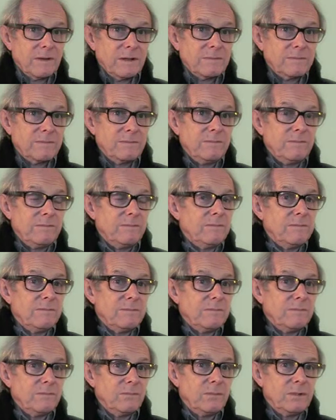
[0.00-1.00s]
I've
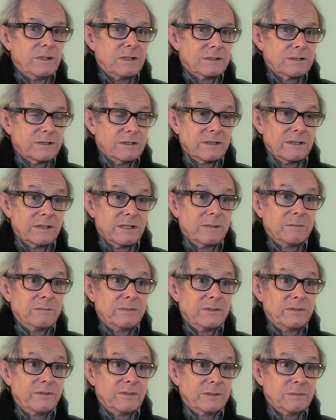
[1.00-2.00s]
worked on a
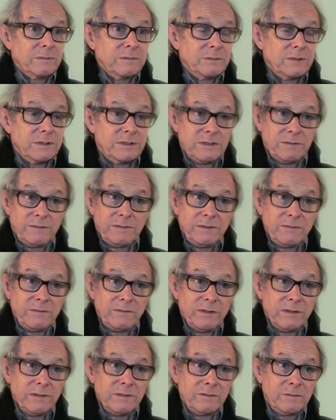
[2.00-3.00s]
number of films which have
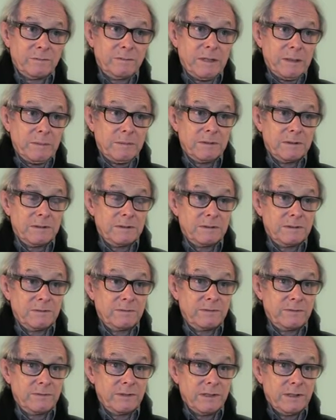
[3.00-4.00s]
involved people who
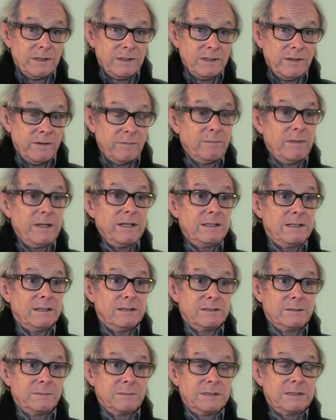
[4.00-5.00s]
have made
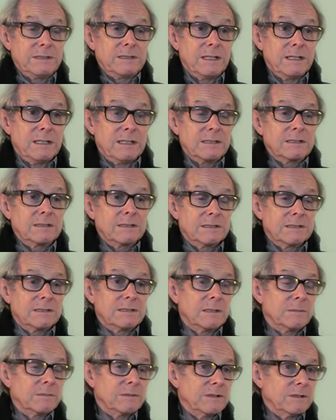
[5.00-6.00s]
those mistakes, and
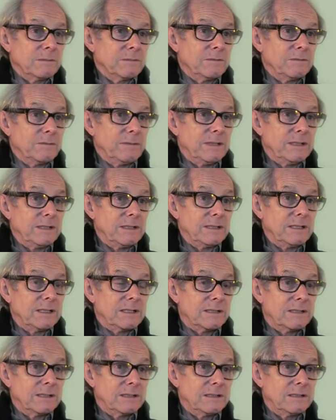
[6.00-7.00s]
some of them have been
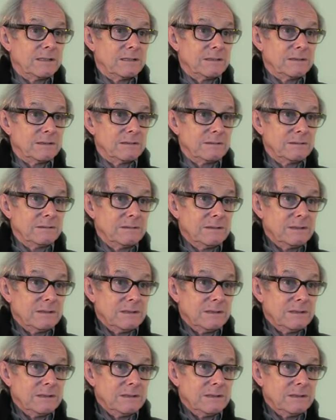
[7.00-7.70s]
addicted to